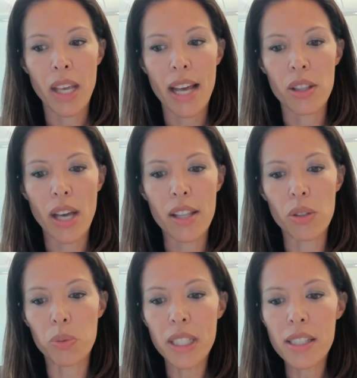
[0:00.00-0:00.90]
and and
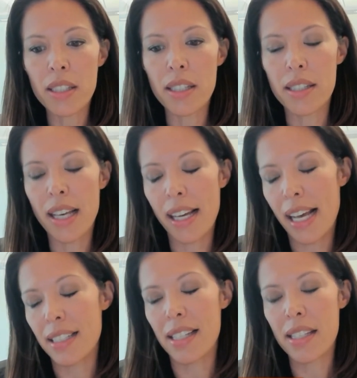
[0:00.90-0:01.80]
the reason is that
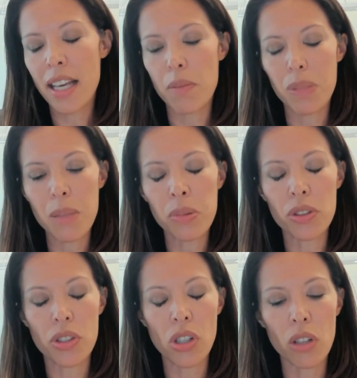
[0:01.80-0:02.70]
as i said people
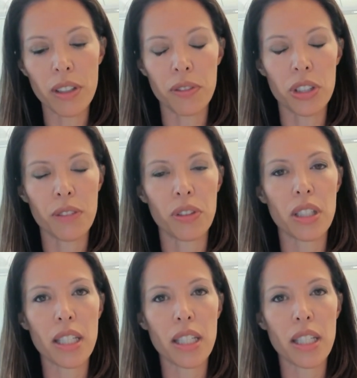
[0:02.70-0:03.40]
are solving for different